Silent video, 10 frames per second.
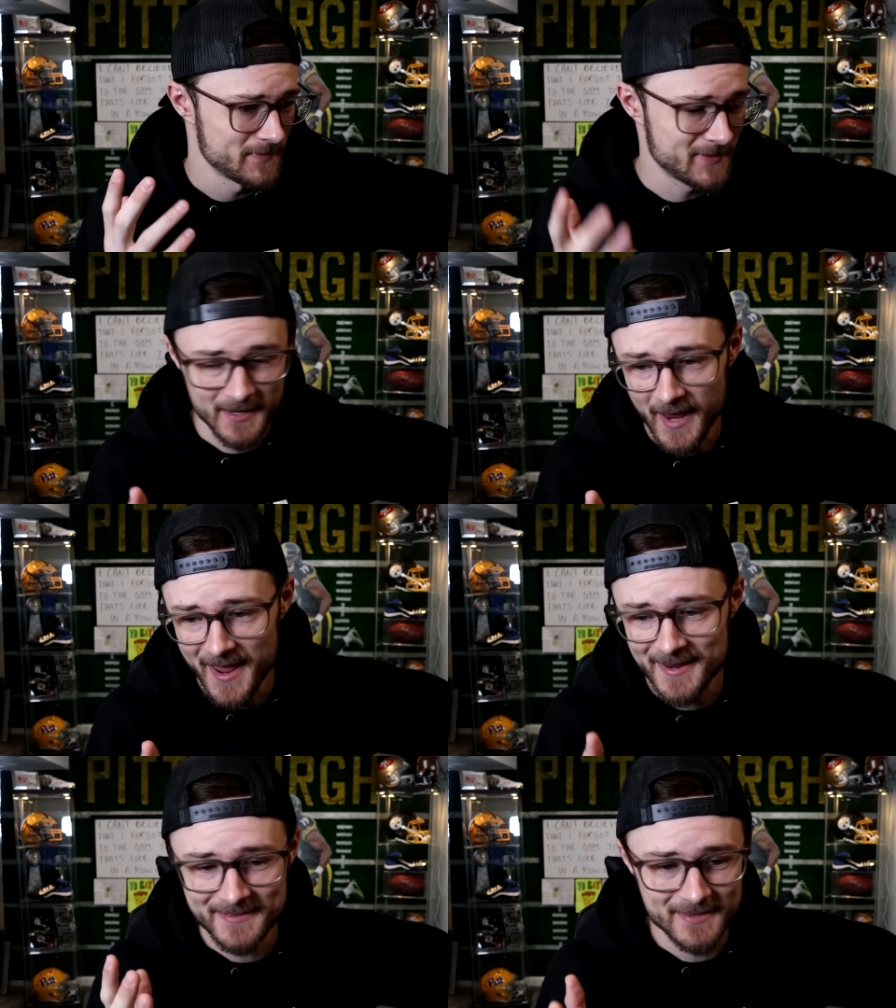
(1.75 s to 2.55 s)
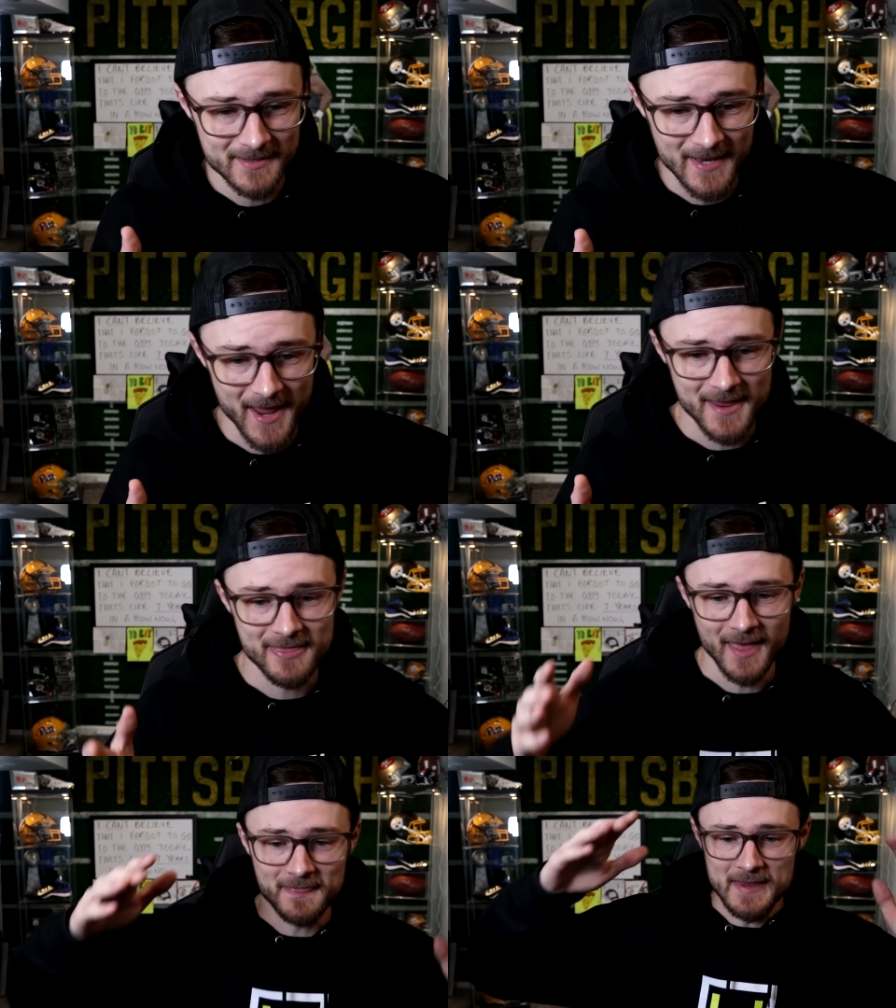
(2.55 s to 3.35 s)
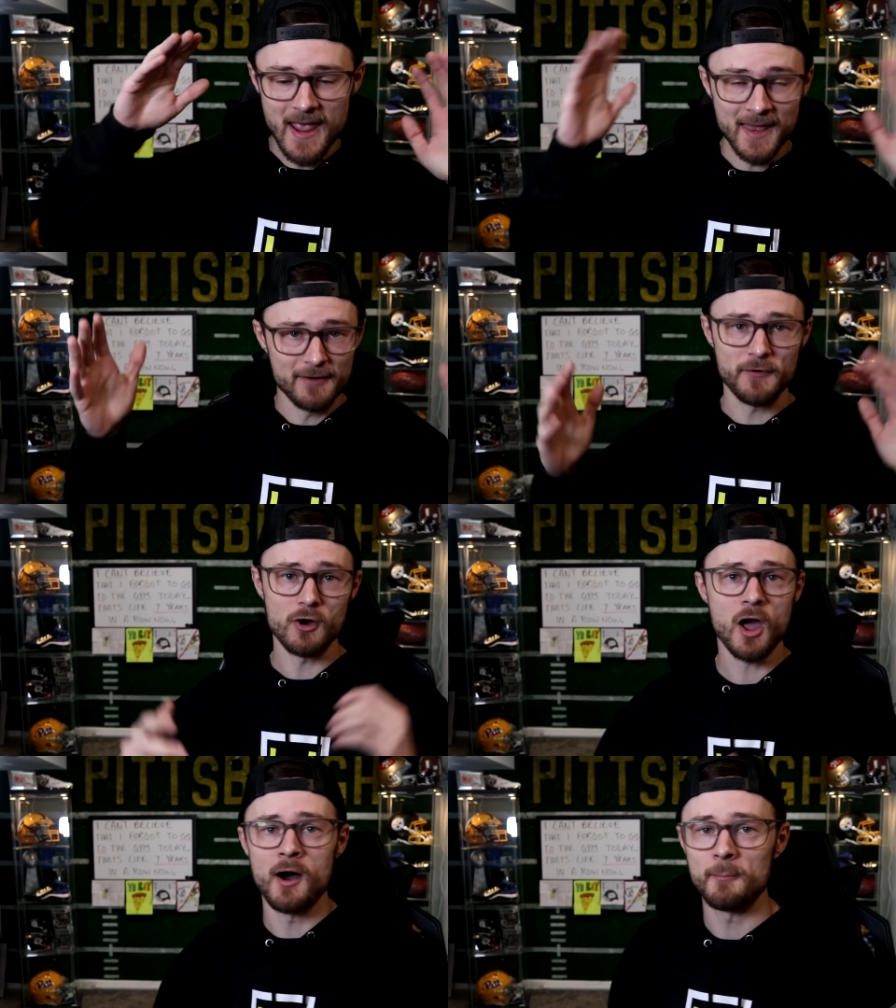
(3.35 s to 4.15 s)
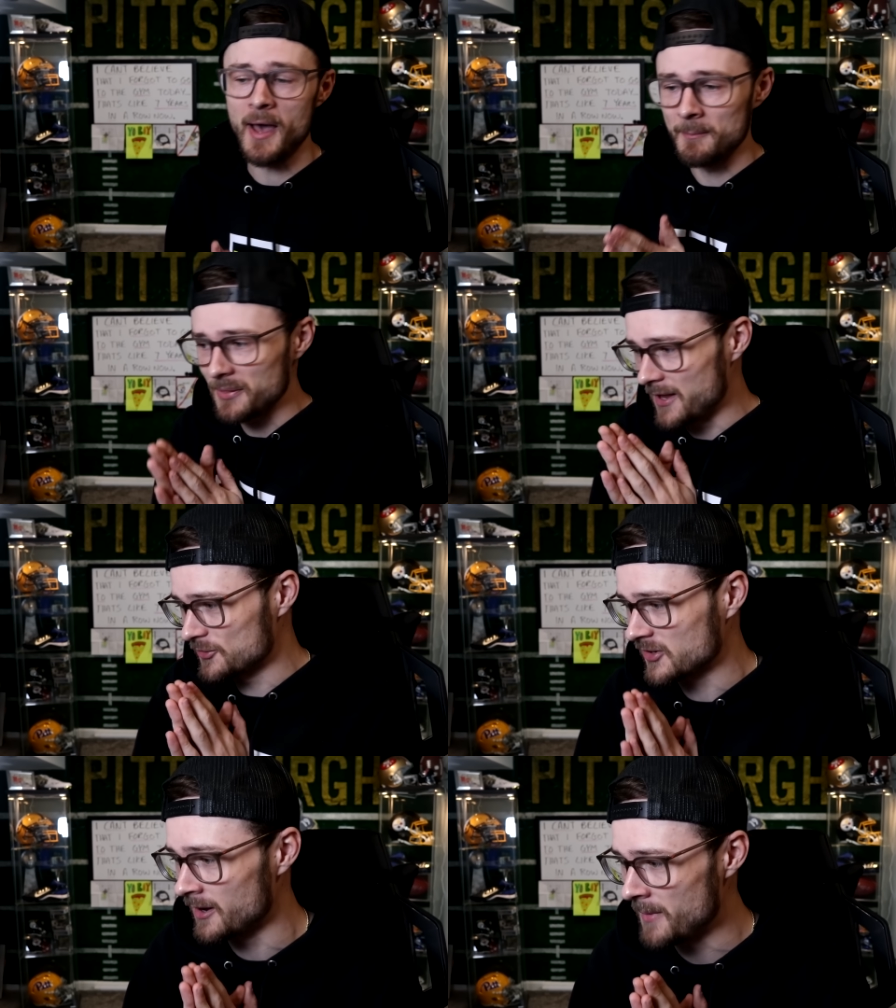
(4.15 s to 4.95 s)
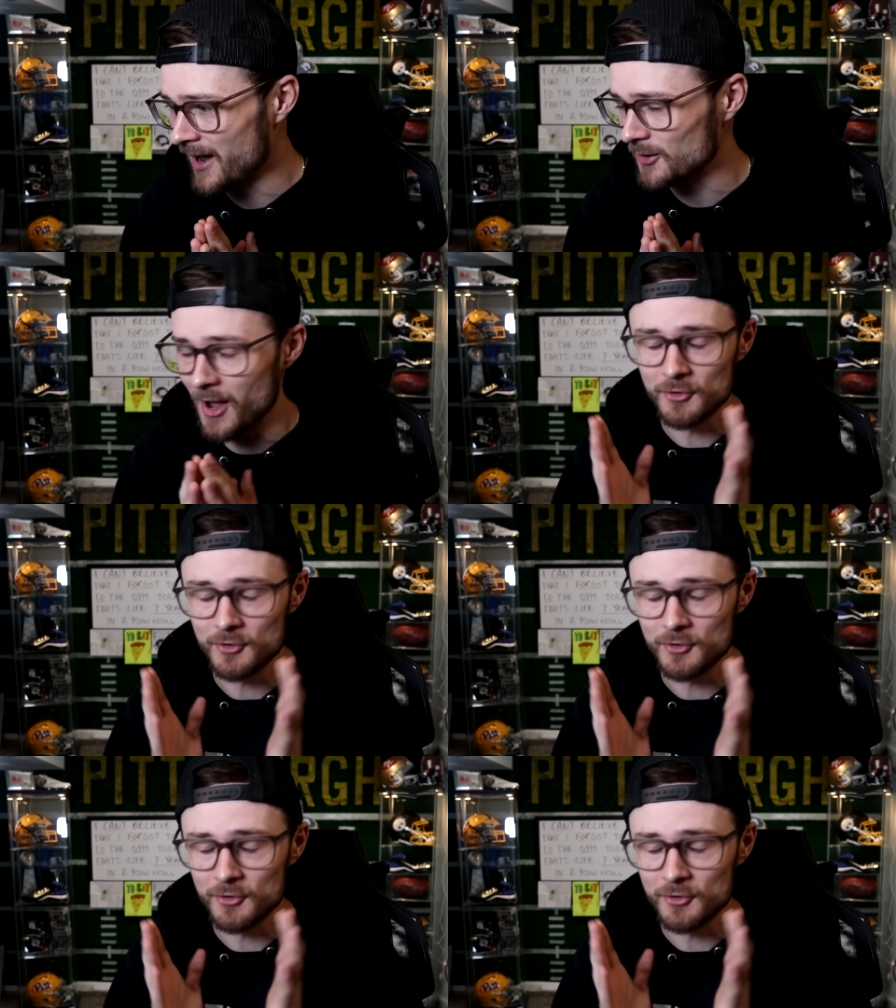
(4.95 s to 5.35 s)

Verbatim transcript: Today is the day that the NFL Combine players come out.